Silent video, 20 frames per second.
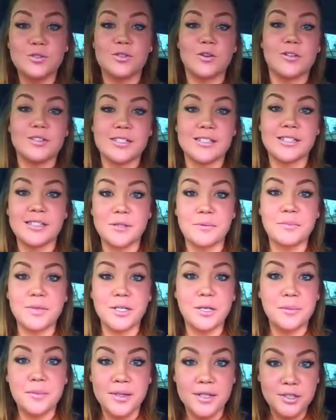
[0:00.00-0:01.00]
start to see the
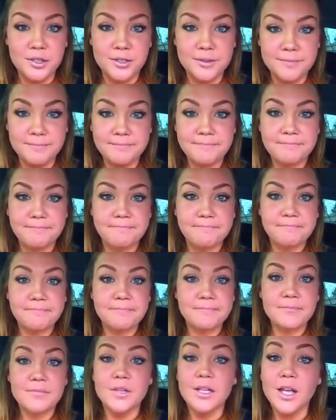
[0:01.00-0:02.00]
bigger picture.
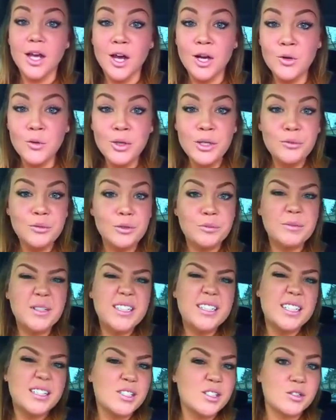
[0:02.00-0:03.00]
Agree with me,
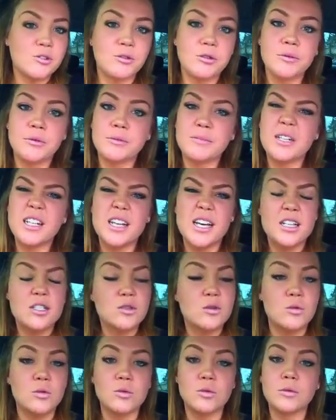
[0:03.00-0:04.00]
disagree with me, that's
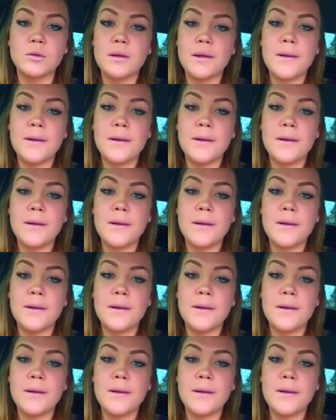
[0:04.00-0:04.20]
cool.